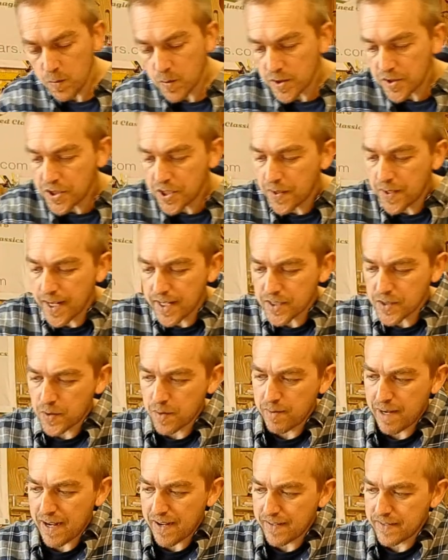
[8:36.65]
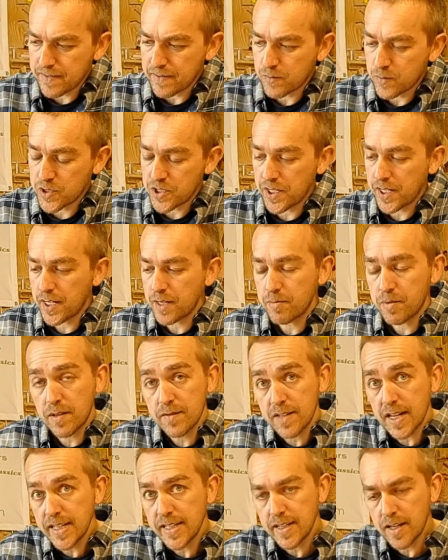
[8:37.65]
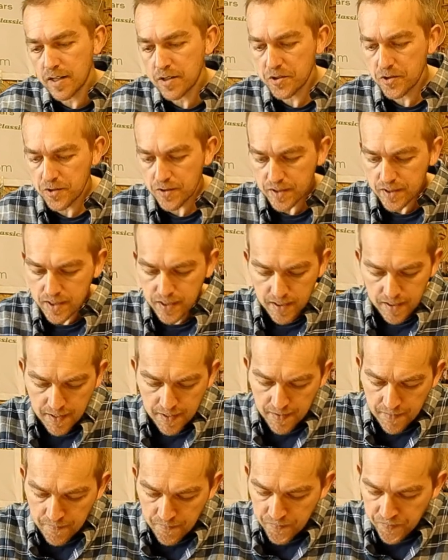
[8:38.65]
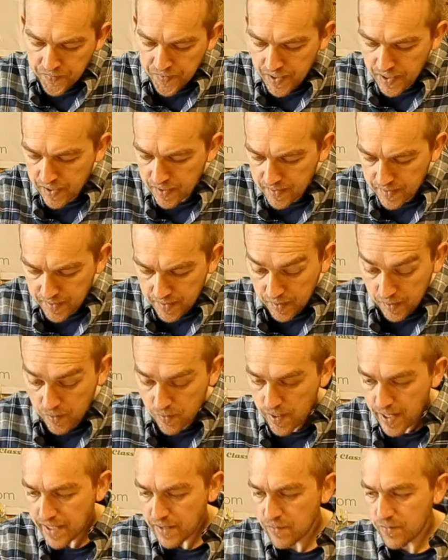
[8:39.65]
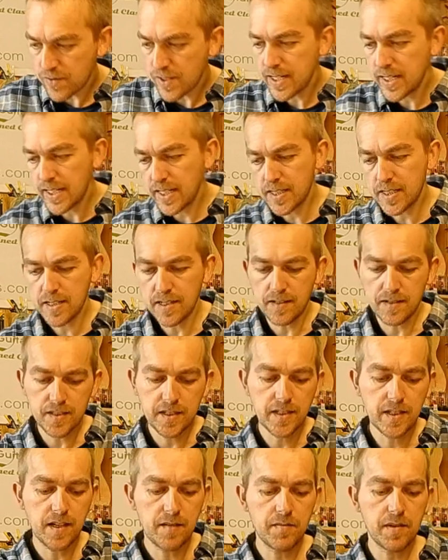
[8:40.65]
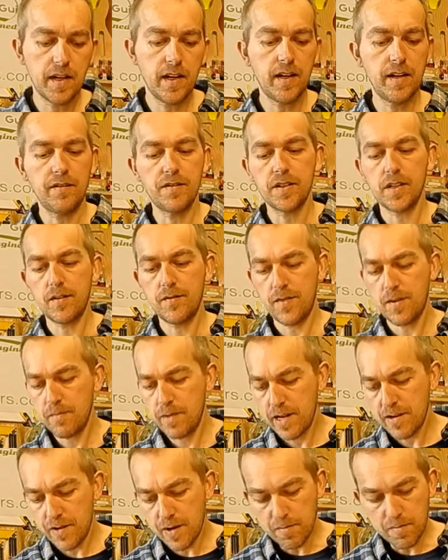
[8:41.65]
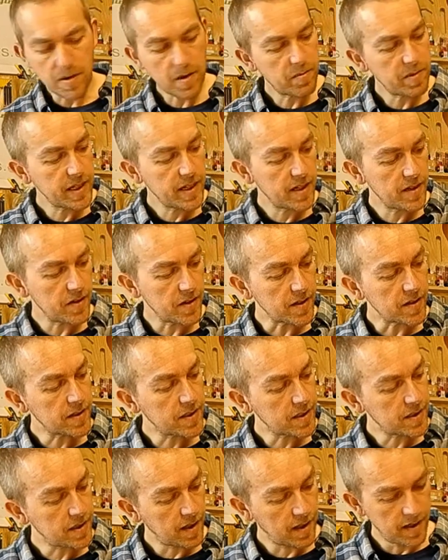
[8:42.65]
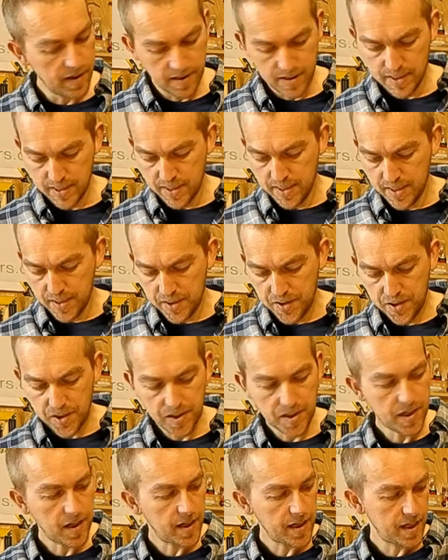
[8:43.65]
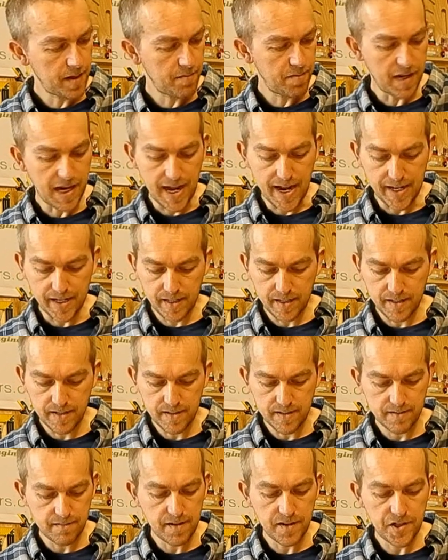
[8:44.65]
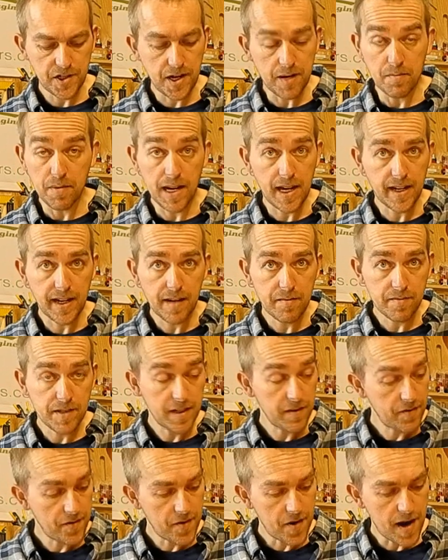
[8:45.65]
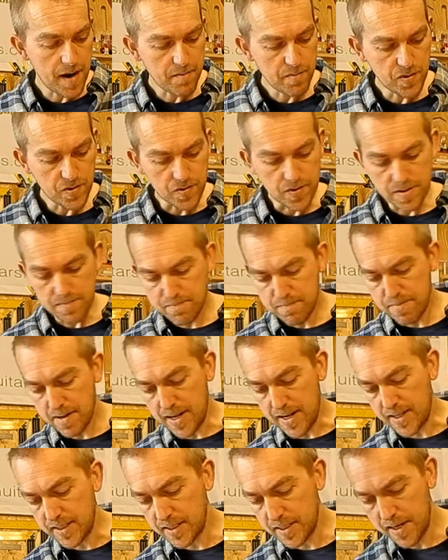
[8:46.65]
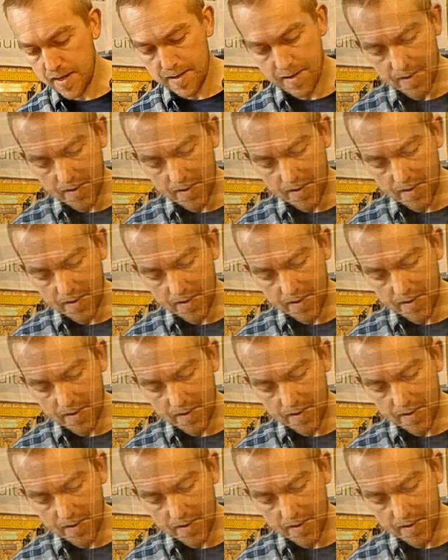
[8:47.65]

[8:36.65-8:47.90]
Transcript: once you get above 800, the grain really starts to come alive. So from here it probably looks just like a jet black ebony fretboard, but